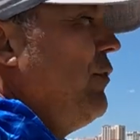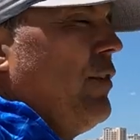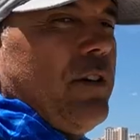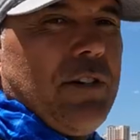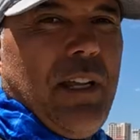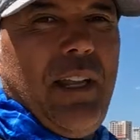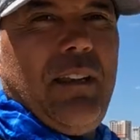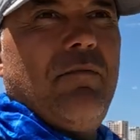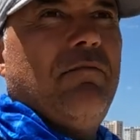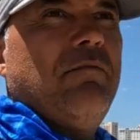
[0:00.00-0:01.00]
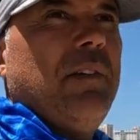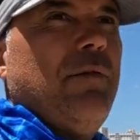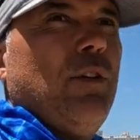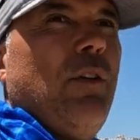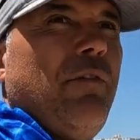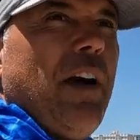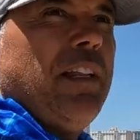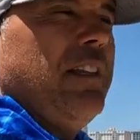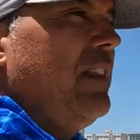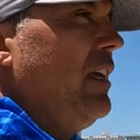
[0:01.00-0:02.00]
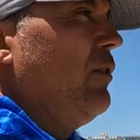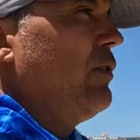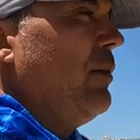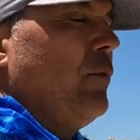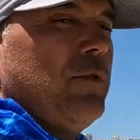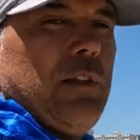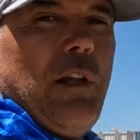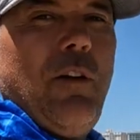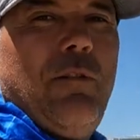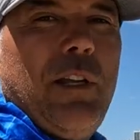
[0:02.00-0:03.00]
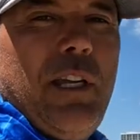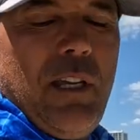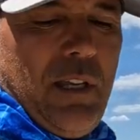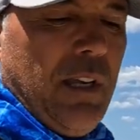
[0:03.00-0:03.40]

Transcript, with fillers: first, and if we don't find anything, we're gonna move slowly